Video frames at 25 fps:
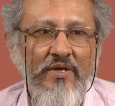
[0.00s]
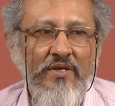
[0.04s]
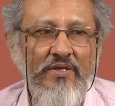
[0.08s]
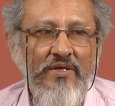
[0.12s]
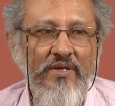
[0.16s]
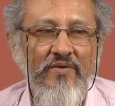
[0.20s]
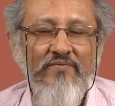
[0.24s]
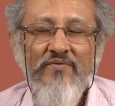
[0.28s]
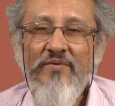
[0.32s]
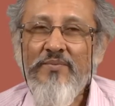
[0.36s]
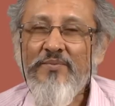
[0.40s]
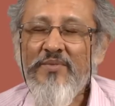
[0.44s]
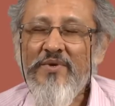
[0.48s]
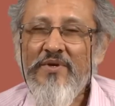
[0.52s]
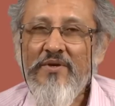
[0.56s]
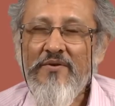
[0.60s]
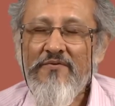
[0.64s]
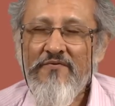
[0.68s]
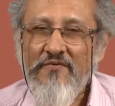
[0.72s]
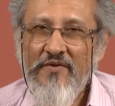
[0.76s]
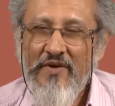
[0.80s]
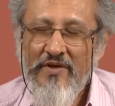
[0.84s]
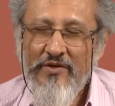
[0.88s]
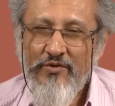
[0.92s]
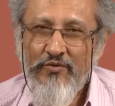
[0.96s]
Never be
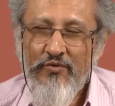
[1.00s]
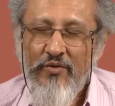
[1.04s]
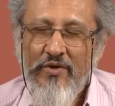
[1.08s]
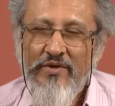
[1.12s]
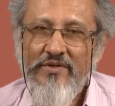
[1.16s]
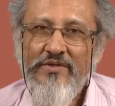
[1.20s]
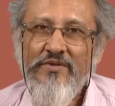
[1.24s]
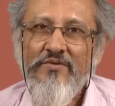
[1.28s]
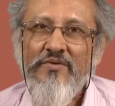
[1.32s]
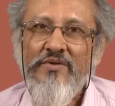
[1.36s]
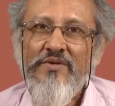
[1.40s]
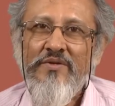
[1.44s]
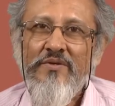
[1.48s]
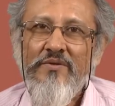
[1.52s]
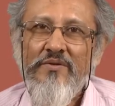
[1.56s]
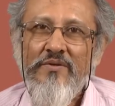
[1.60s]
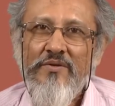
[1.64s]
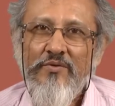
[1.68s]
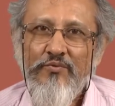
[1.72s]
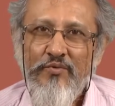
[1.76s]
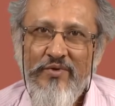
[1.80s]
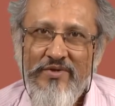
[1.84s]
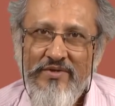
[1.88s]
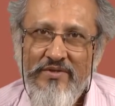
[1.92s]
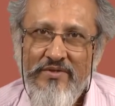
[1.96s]
afraid to ask
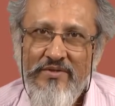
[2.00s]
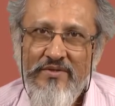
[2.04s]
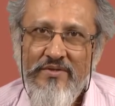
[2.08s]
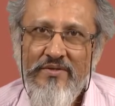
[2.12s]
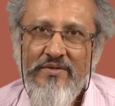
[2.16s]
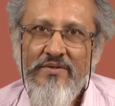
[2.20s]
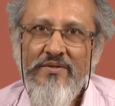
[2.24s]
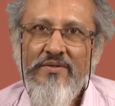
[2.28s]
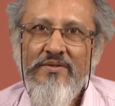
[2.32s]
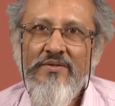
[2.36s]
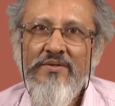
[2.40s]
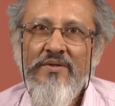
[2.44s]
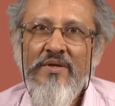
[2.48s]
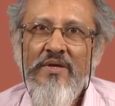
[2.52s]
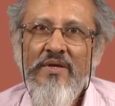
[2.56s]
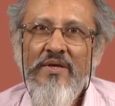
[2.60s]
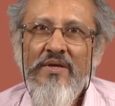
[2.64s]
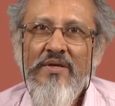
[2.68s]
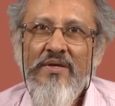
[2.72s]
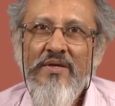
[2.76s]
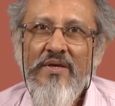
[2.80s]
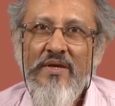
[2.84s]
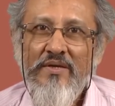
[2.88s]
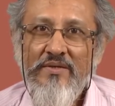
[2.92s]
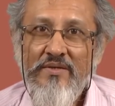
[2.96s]
critical questions.
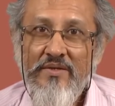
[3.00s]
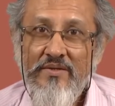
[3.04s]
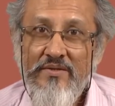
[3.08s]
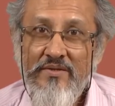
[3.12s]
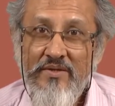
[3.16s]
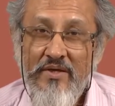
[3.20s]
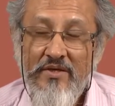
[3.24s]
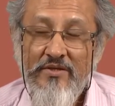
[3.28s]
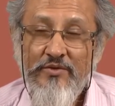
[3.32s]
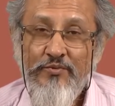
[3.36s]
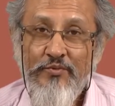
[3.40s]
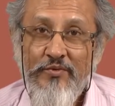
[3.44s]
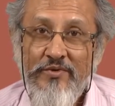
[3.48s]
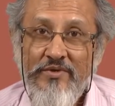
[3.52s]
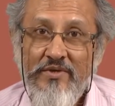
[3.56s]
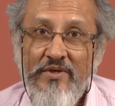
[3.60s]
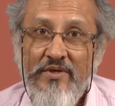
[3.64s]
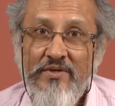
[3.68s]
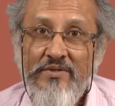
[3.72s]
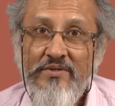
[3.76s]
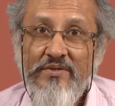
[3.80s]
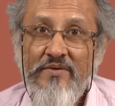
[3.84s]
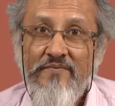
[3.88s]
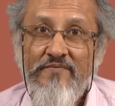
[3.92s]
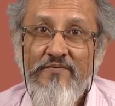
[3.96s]
Get in touch with us